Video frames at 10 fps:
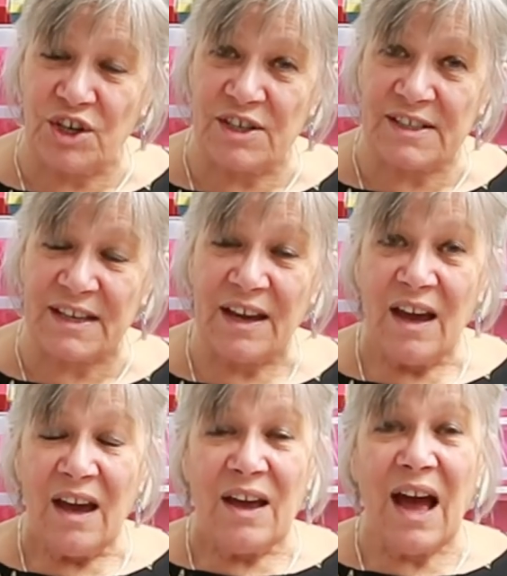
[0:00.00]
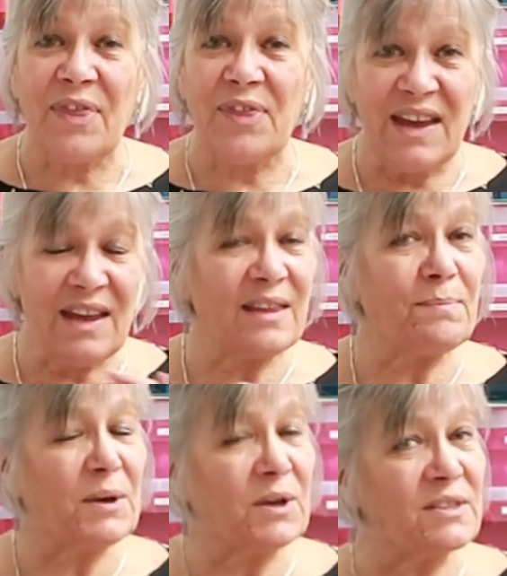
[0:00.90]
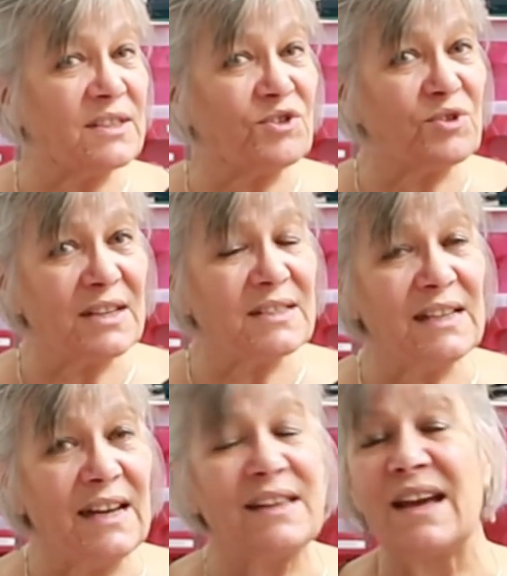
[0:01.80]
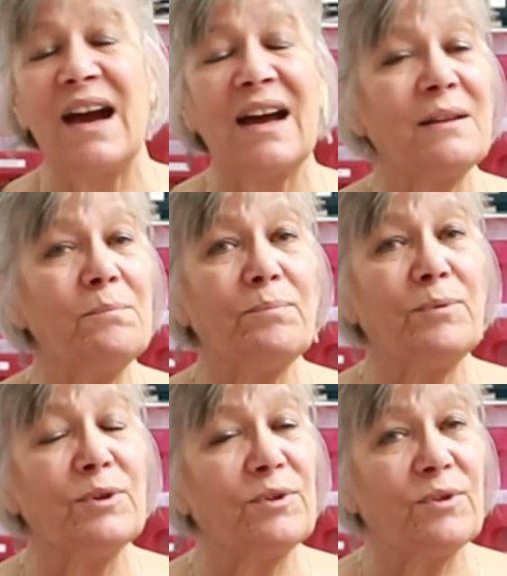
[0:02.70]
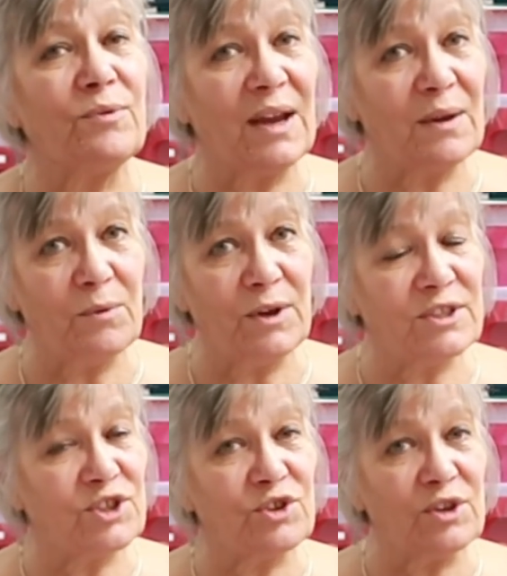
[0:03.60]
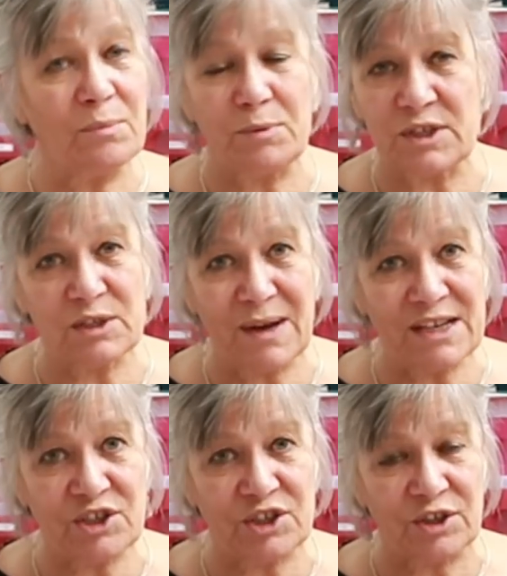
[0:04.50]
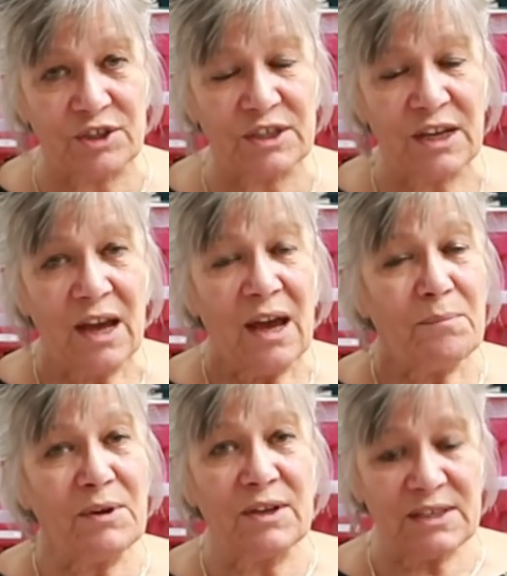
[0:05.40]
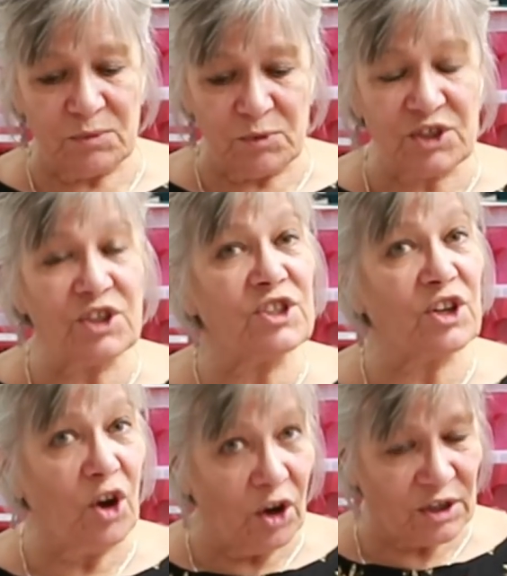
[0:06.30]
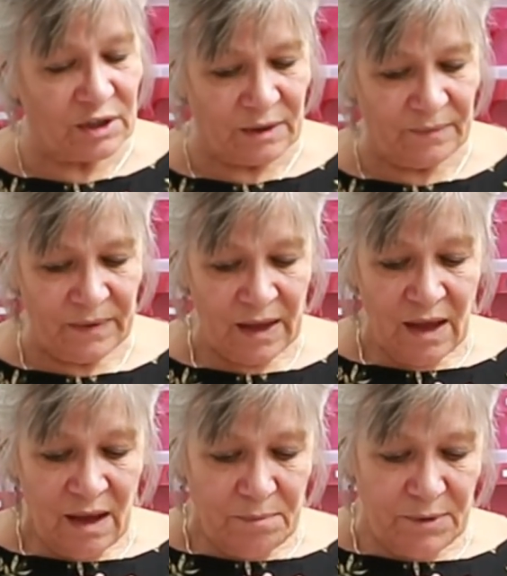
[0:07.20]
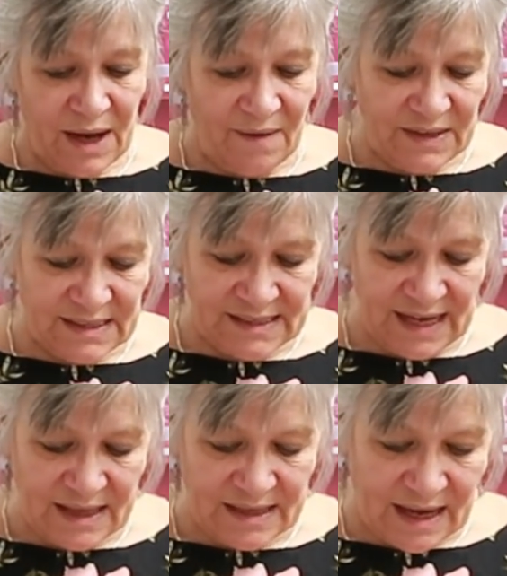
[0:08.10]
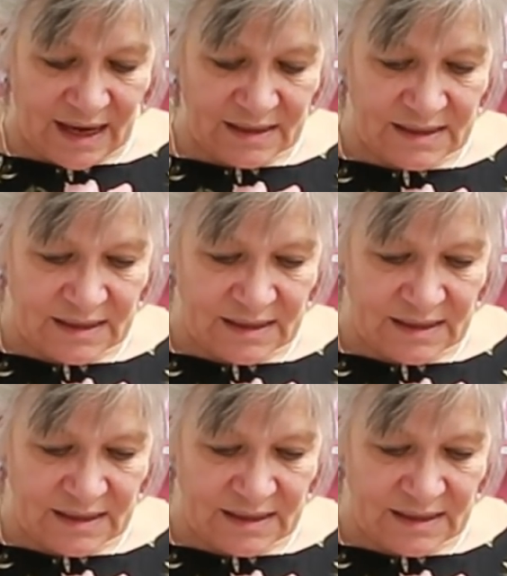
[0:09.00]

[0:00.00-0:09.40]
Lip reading: jersey. I think because the translator hadn't put the right words. It shouldn't have put sweatshirt, because it was just a cotton. But having said that,